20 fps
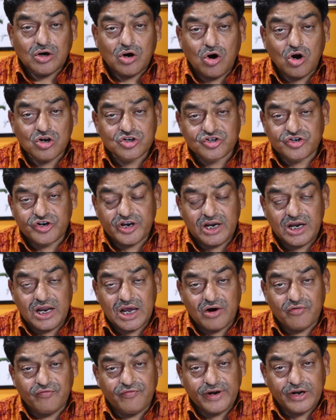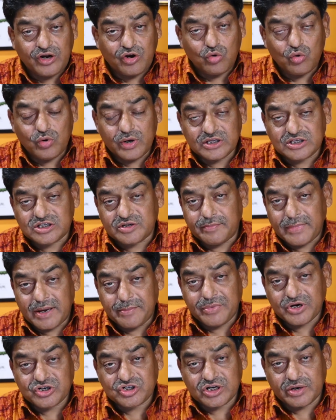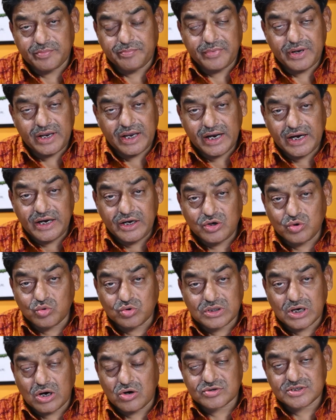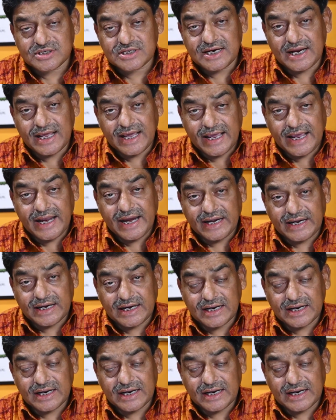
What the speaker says: Australia withdrew its membership in 2008,